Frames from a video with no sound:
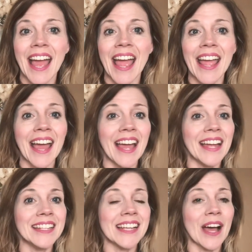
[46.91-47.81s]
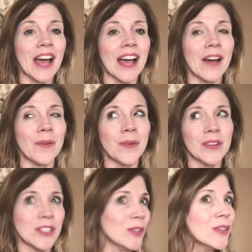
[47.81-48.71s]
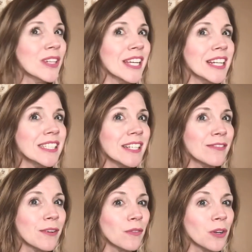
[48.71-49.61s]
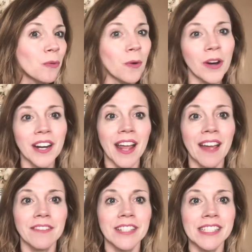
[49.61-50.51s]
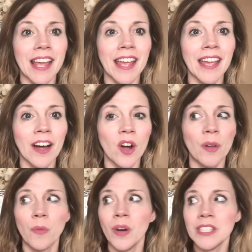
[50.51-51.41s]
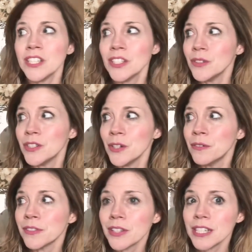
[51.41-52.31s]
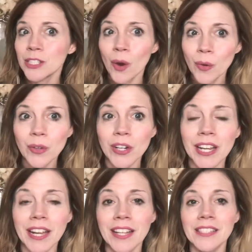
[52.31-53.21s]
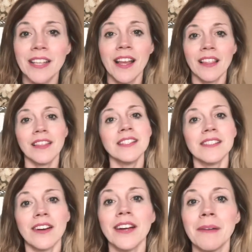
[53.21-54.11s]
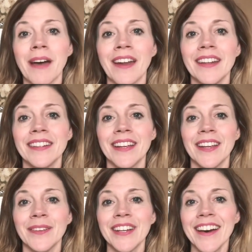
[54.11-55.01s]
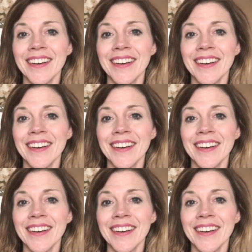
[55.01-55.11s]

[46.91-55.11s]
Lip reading: And do you need a different reward every day? Or what do you do for these older kids? Let's talk about it. Here we go.